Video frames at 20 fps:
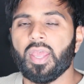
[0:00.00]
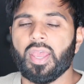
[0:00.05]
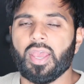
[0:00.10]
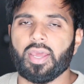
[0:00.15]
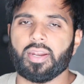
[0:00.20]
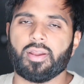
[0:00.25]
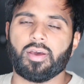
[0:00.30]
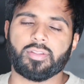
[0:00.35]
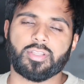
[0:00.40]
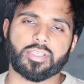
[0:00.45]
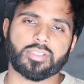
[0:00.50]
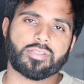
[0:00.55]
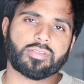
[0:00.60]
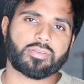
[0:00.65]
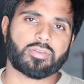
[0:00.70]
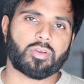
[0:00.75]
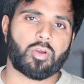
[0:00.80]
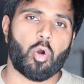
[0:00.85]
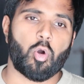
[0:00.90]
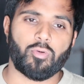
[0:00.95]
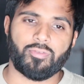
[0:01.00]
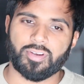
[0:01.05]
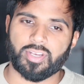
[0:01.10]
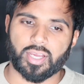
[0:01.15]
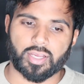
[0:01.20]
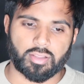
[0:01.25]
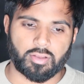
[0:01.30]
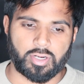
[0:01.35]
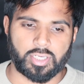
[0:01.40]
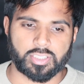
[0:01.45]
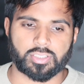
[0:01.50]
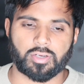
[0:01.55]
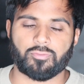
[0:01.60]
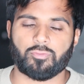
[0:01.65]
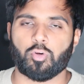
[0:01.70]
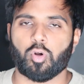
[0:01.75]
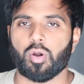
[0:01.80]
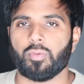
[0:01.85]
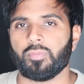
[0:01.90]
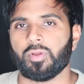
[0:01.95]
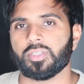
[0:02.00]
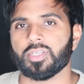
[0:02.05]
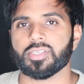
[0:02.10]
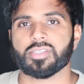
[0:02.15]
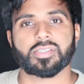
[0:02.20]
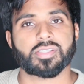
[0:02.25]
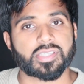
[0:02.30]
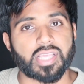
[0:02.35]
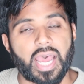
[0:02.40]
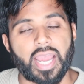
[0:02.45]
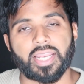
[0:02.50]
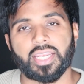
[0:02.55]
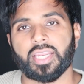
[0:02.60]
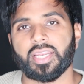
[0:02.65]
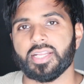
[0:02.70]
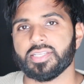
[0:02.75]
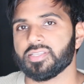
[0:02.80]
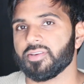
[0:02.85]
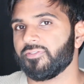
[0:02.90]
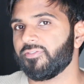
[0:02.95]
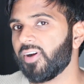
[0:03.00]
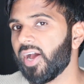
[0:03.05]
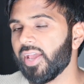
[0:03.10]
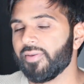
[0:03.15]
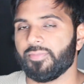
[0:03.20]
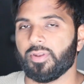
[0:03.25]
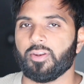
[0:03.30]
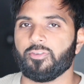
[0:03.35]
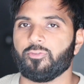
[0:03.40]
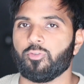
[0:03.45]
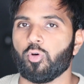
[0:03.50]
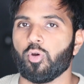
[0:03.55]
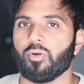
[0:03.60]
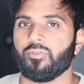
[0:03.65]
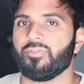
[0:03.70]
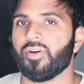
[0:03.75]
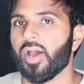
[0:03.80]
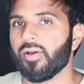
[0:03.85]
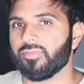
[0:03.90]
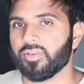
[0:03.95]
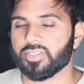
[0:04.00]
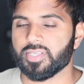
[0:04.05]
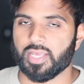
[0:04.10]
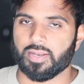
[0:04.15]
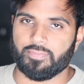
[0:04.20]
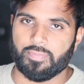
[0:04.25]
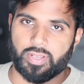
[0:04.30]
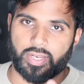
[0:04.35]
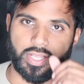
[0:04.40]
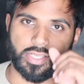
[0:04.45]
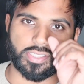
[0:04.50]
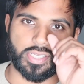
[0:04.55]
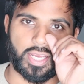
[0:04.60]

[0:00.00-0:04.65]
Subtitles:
And on this COVID declaration form, you just sign it. It's a 5-minute form, 5 to 10 minutes.